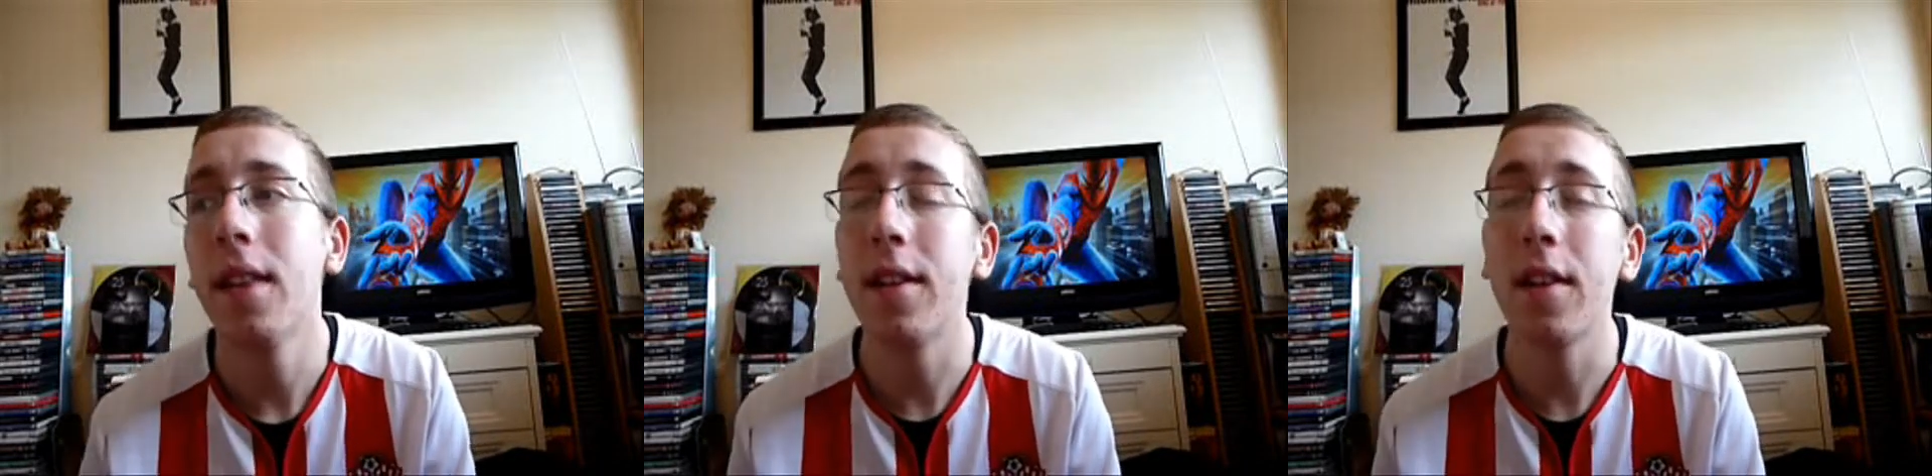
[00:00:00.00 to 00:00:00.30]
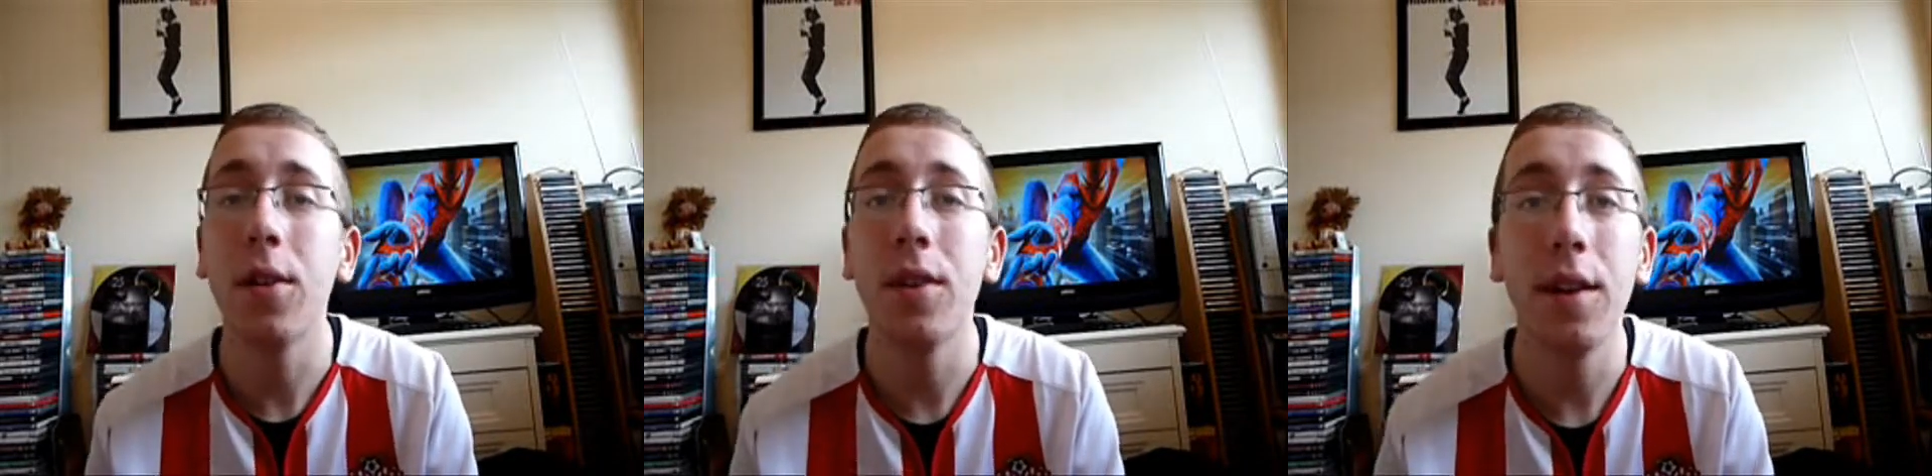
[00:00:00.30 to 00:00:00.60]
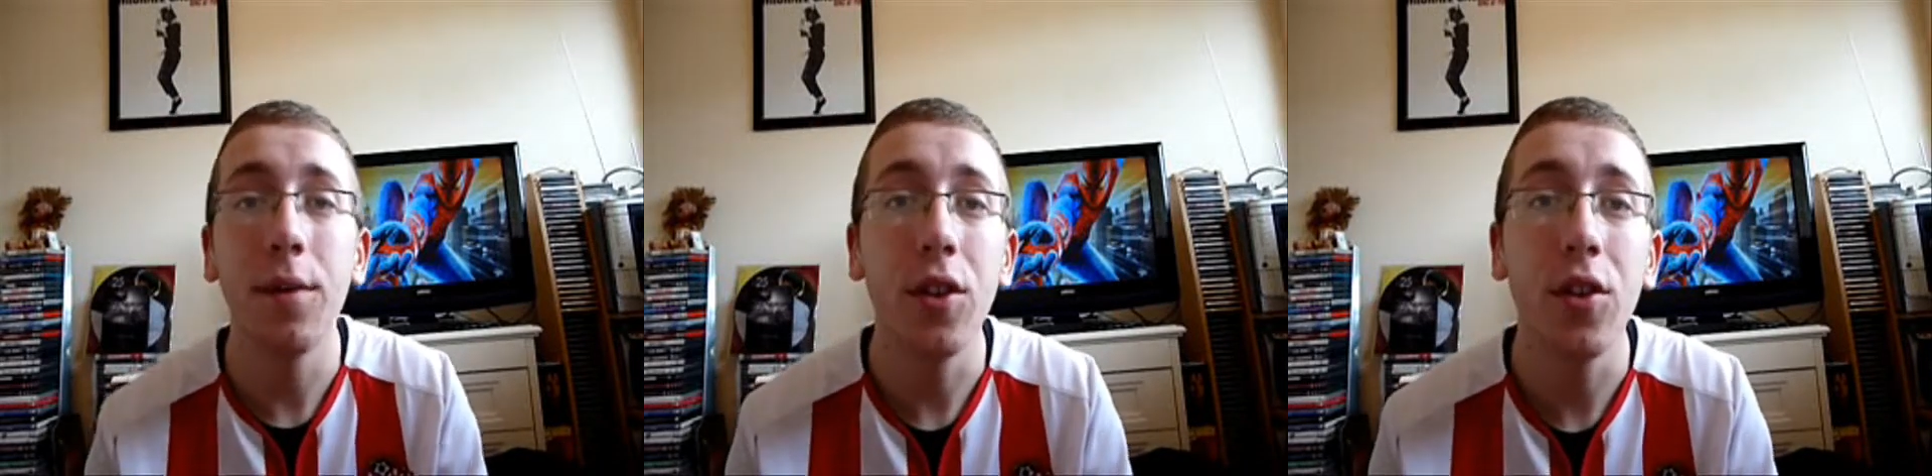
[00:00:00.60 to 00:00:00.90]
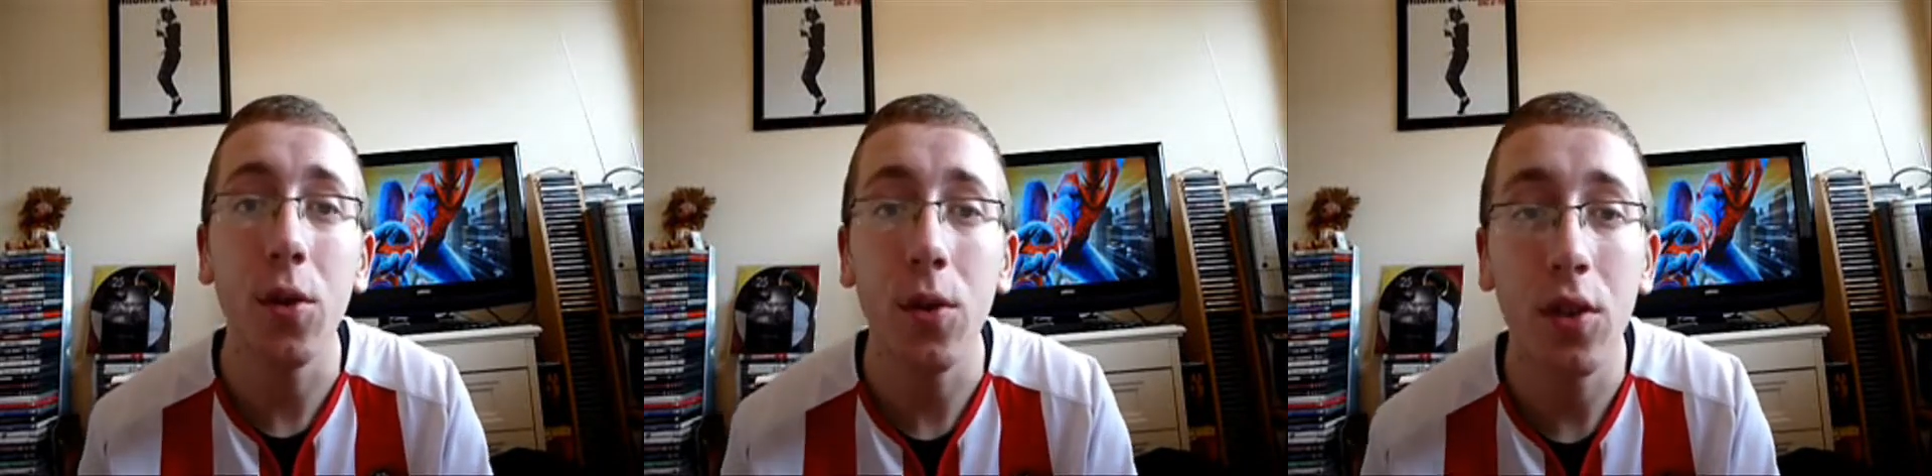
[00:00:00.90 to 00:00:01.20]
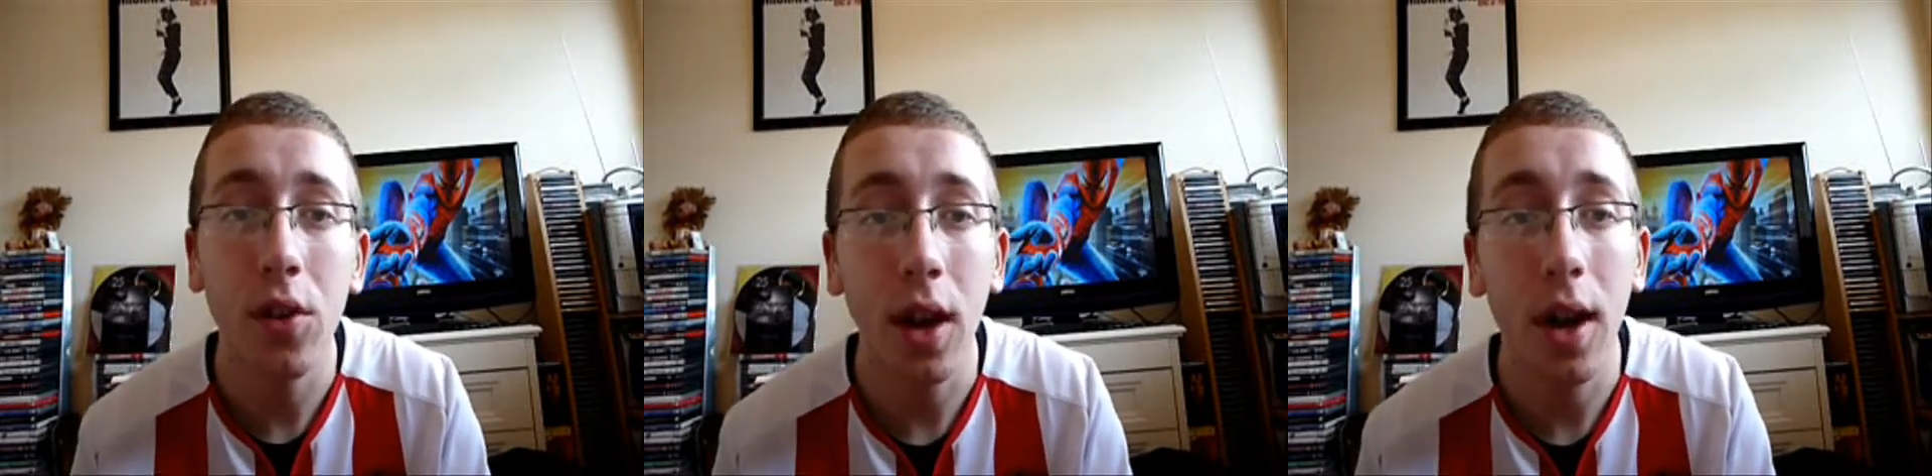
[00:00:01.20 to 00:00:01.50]
There's loads of different
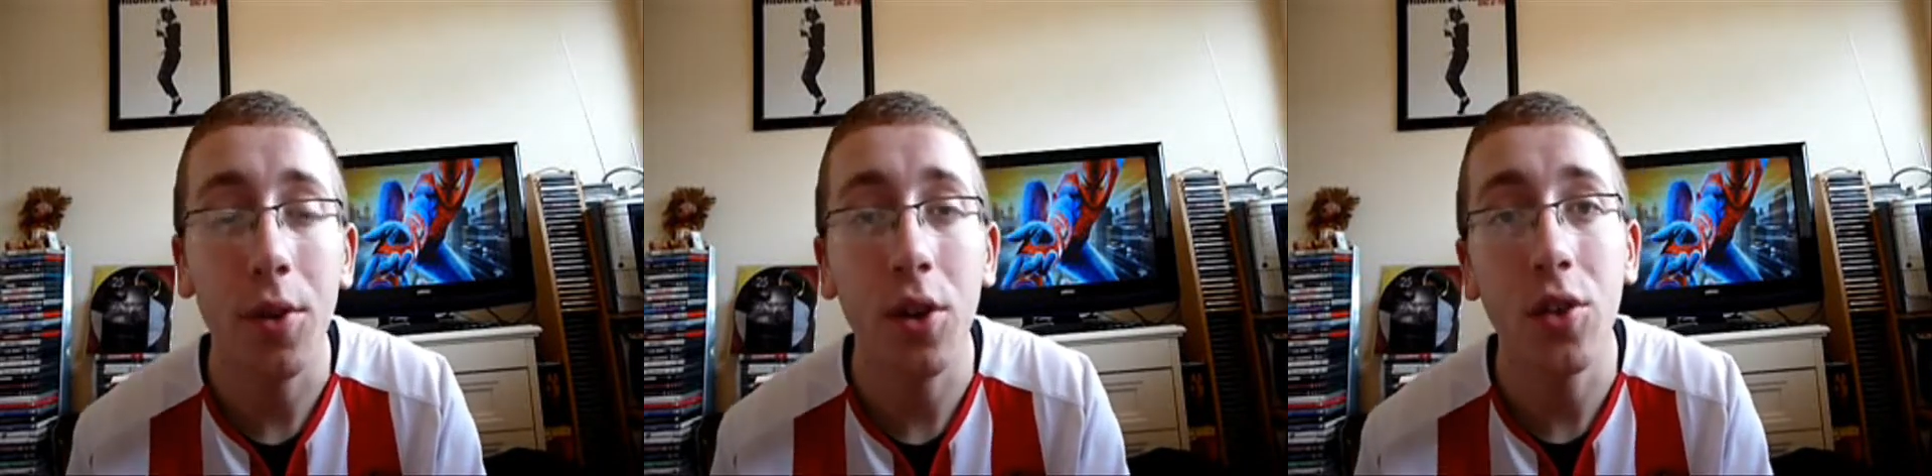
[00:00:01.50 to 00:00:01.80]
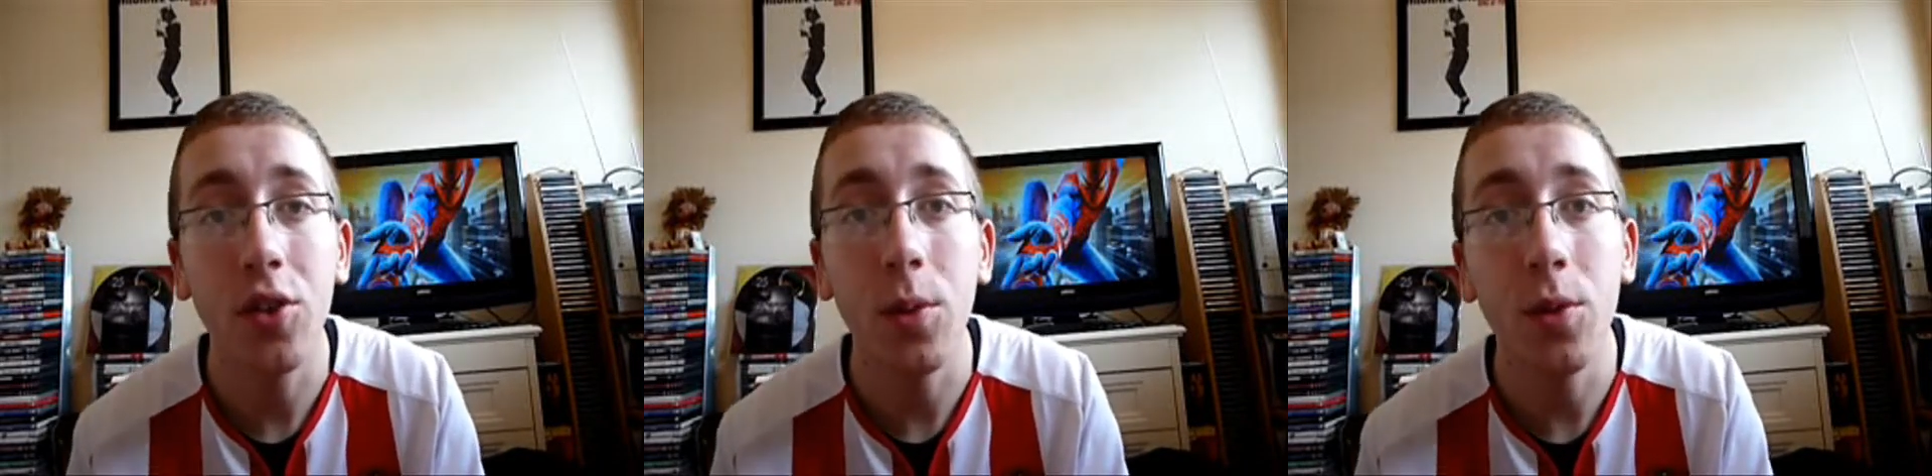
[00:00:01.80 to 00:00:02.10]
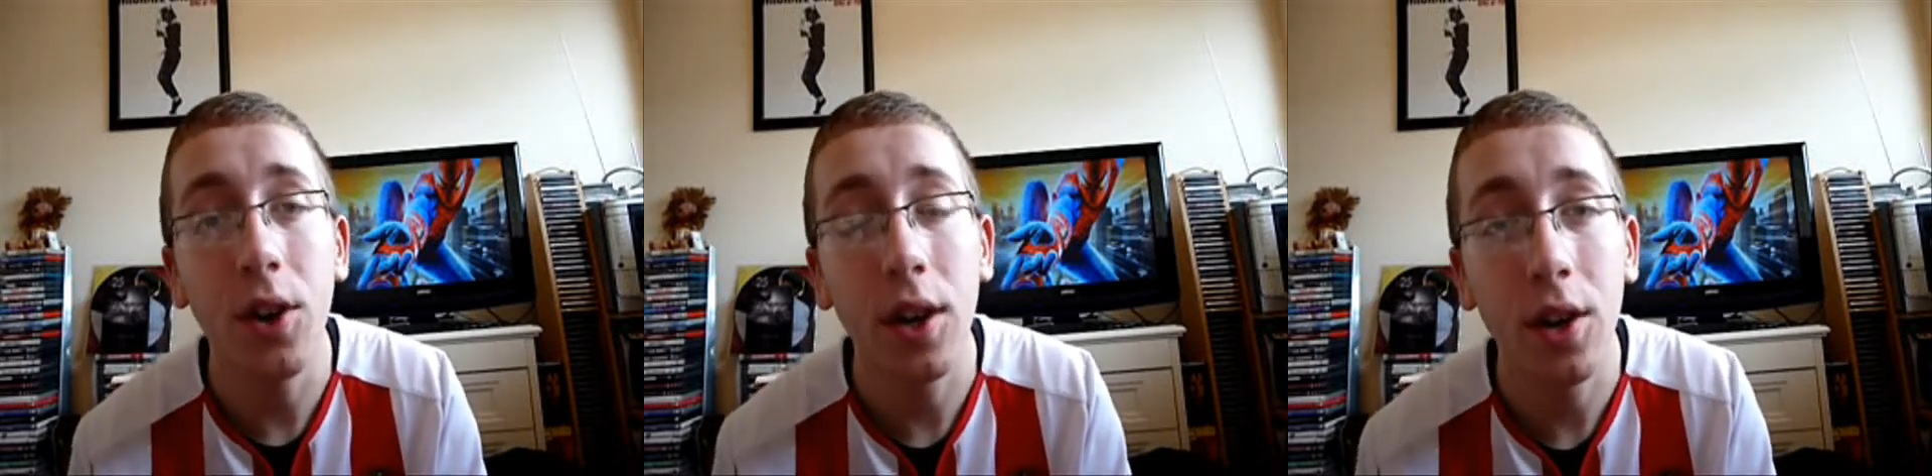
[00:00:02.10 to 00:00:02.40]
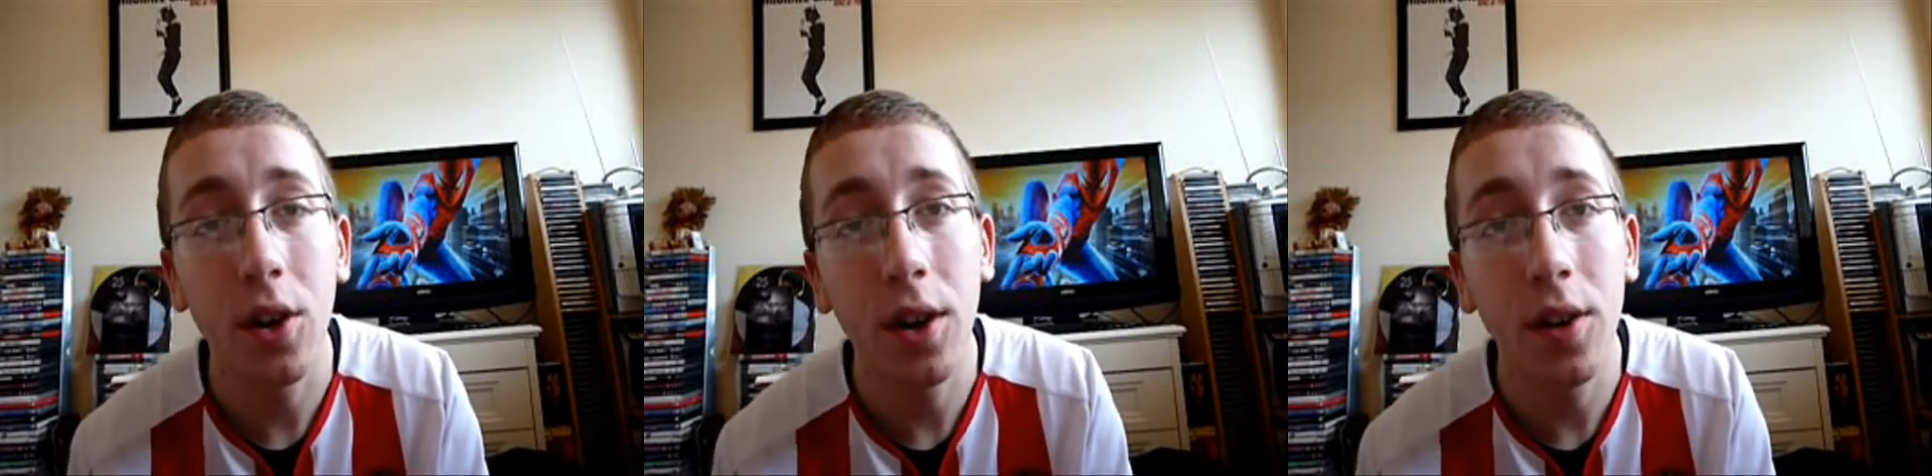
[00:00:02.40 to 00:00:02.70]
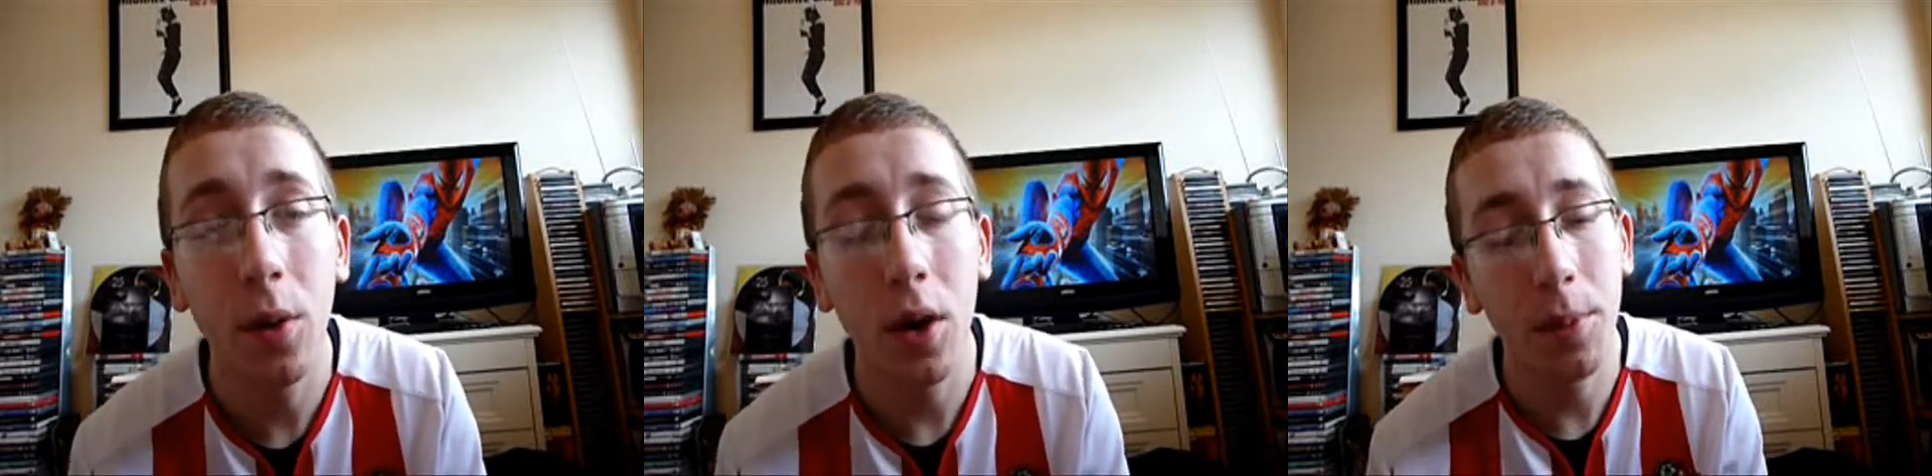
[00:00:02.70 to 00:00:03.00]
suits, costumes you can unlock as well.